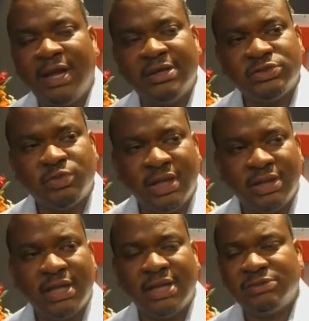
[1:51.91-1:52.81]
plan as
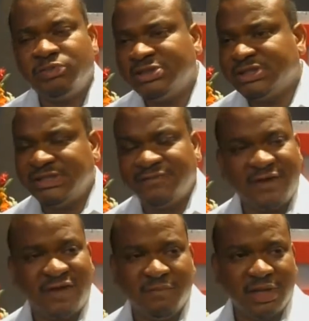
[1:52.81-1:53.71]
well. We see
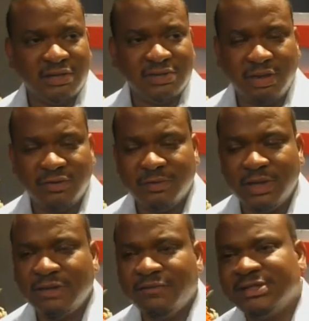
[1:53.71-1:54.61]
$5 million
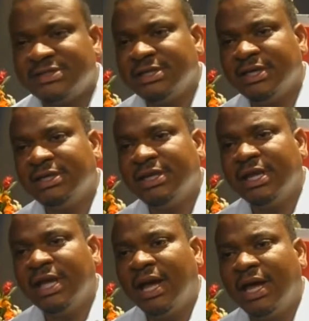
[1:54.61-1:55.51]
being invested in
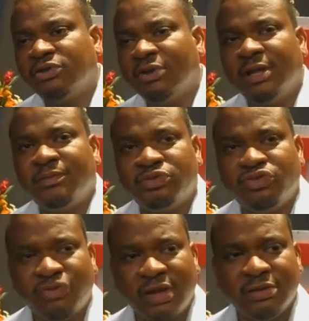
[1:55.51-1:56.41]
to help to
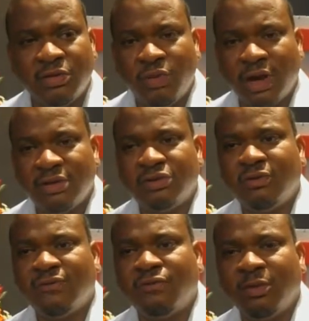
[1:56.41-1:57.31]
strengthen the
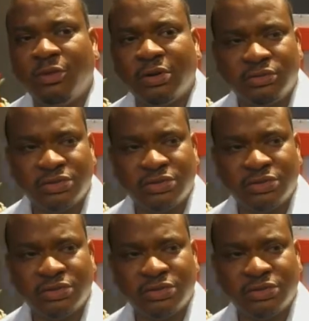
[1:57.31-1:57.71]
regulatory framework.